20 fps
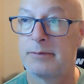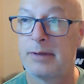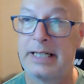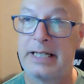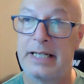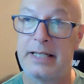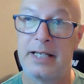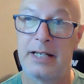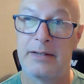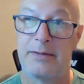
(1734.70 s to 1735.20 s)

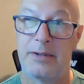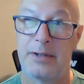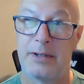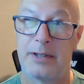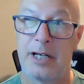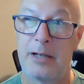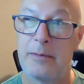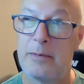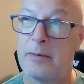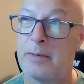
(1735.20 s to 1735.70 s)
did that for
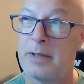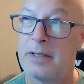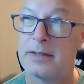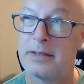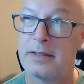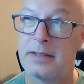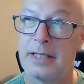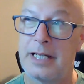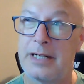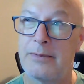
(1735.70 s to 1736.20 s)
a couple months,
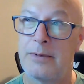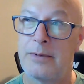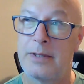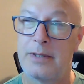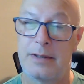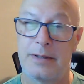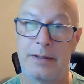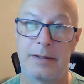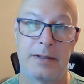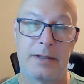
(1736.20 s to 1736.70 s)
and then I
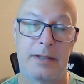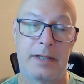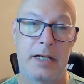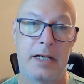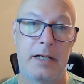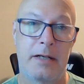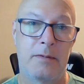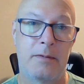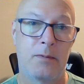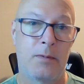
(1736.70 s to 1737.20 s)
went to
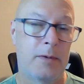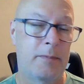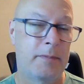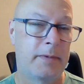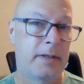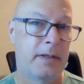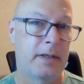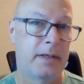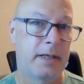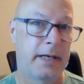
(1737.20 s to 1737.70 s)
eating 1
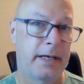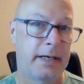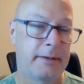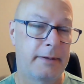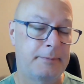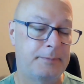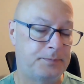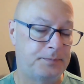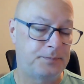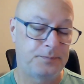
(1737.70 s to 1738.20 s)
meal a day,